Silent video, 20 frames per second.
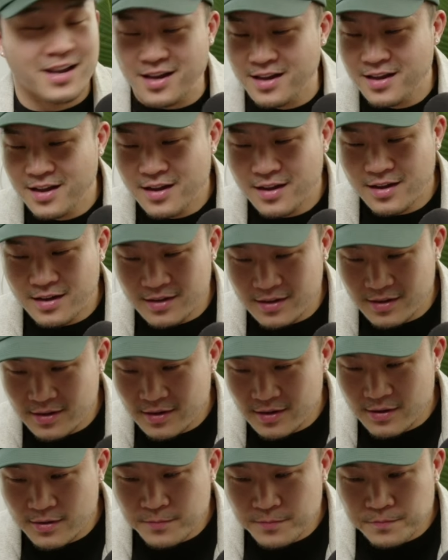so that's a
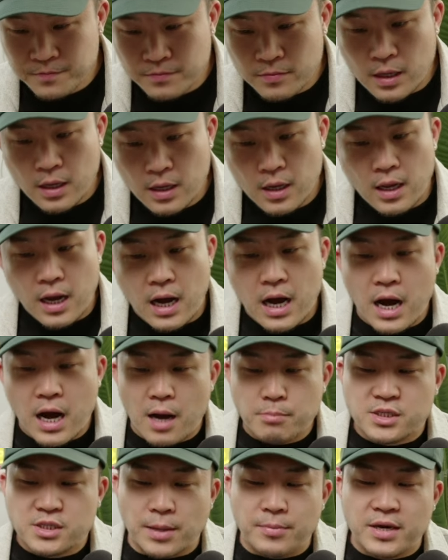lot.
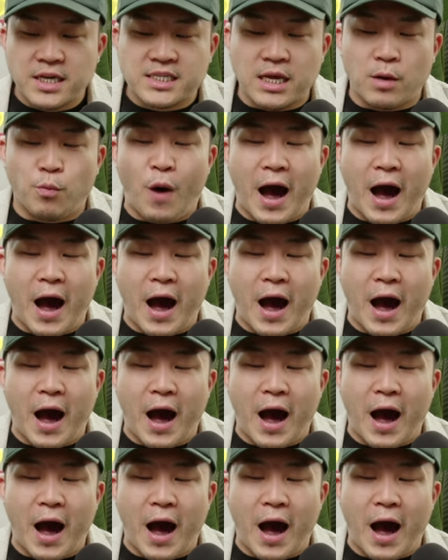Um, somebody said,